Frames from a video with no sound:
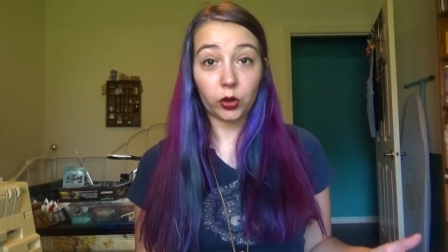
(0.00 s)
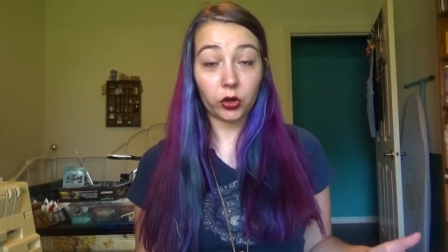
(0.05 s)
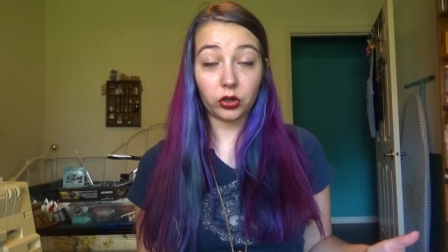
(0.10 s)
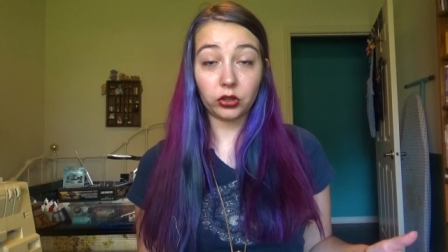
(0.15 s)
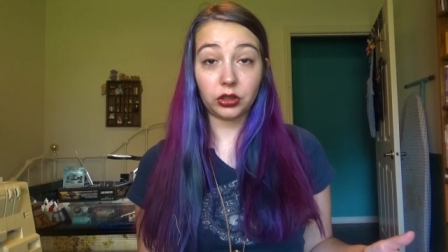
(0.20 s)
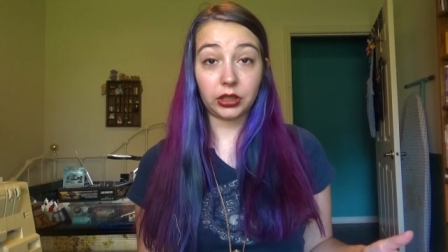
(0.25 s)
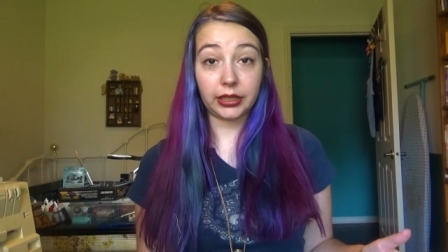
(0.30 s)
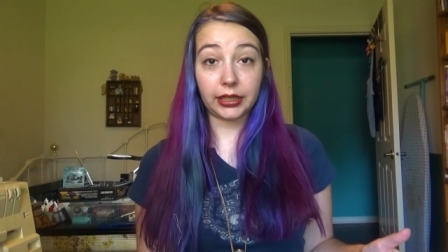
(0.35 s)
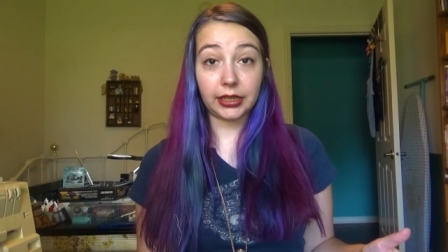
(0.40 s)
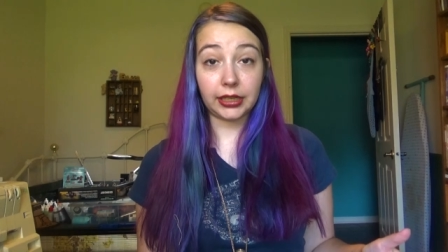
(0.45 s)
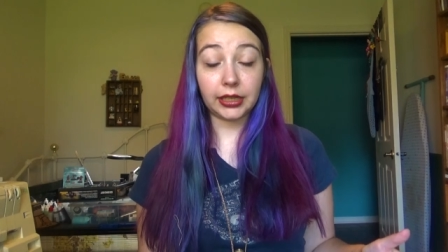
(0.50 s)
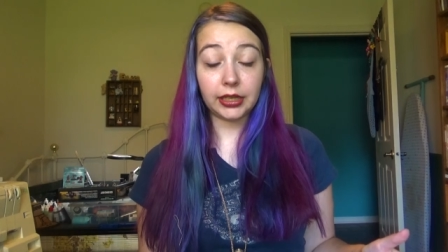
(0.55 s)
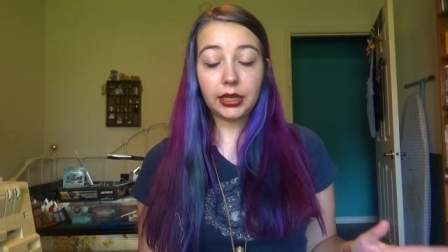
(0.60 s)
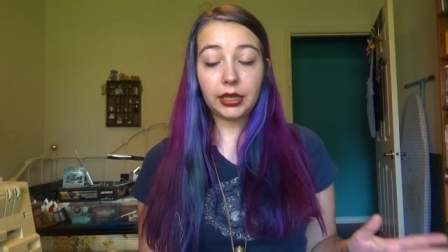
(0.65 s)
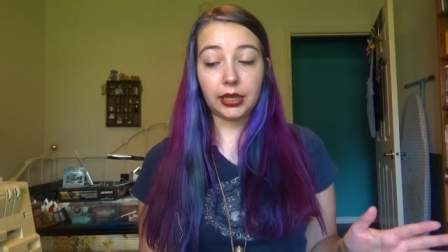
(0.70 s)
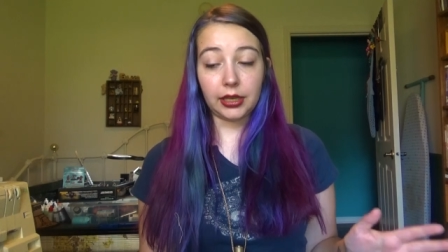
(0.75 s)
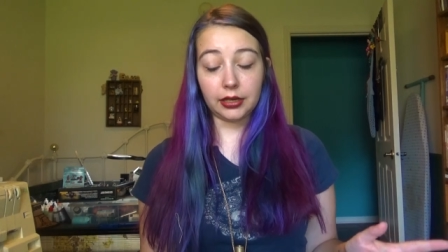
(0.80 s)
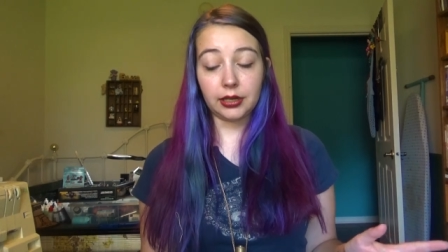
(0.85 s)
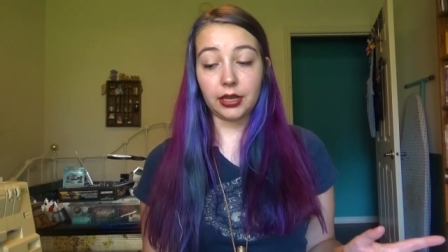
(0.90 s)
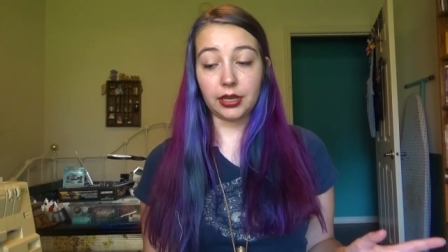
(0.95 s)
early
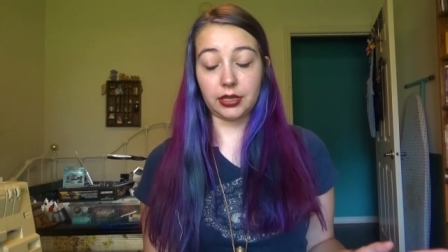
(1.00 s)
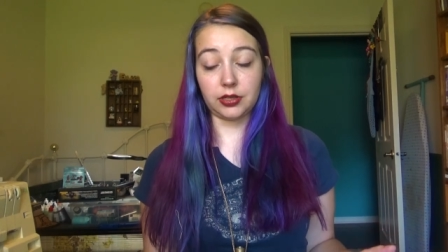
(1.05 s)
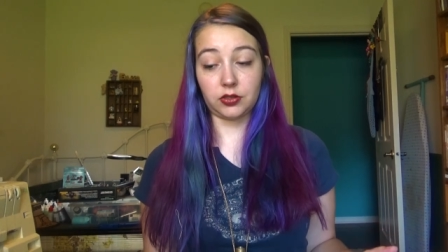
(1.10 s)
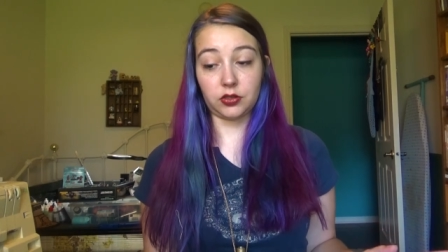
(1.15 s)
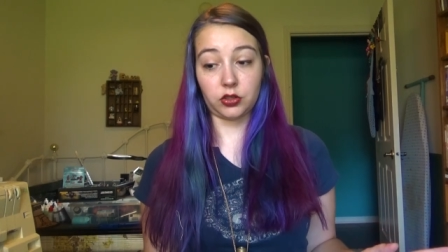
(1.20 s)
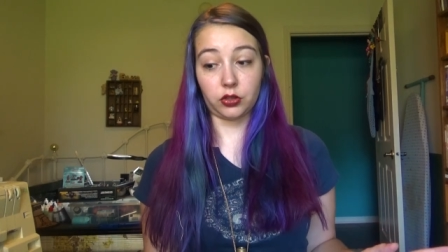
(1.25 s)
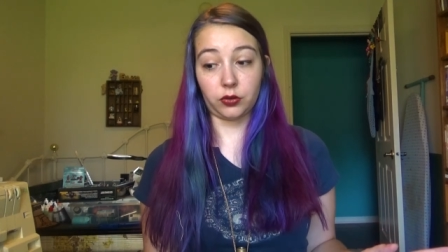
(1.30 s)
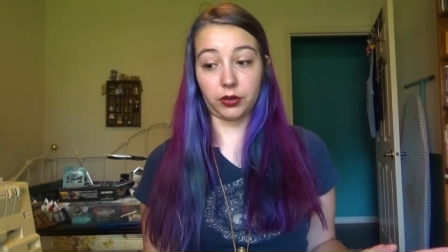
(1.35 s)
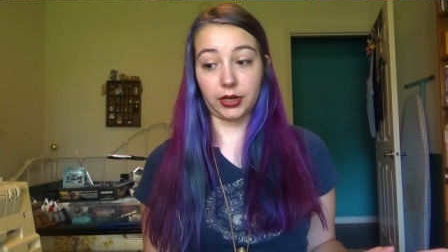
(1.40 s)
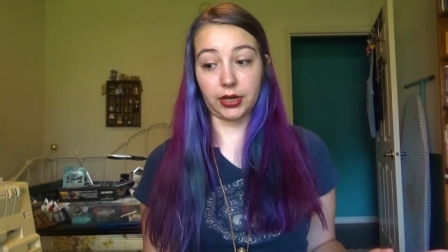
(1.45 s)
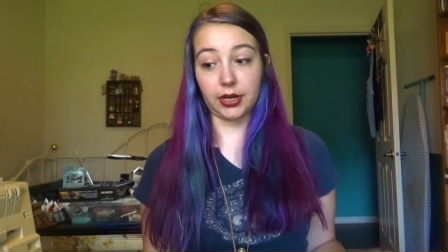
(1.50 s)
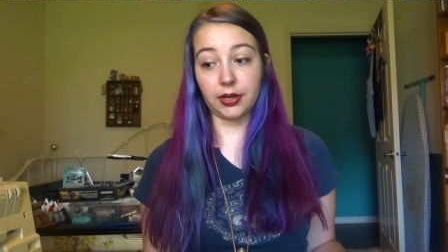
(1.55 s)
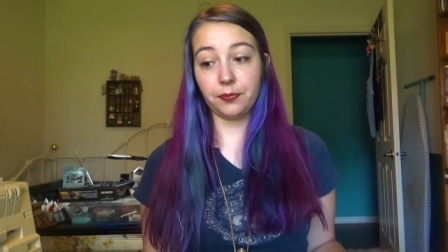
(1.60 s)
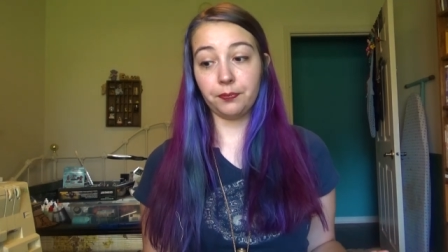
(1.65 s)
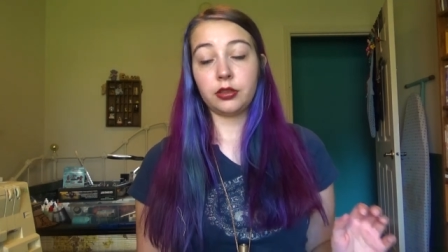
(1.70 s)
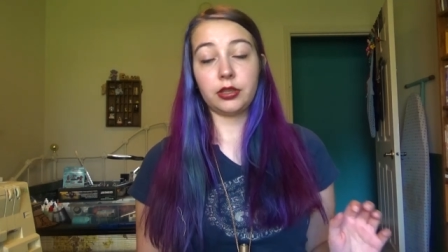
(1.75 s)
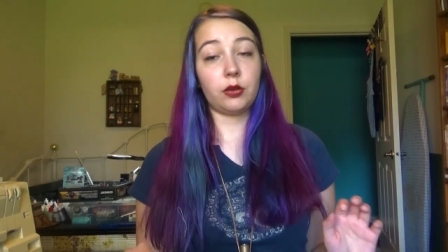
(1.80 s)
in history.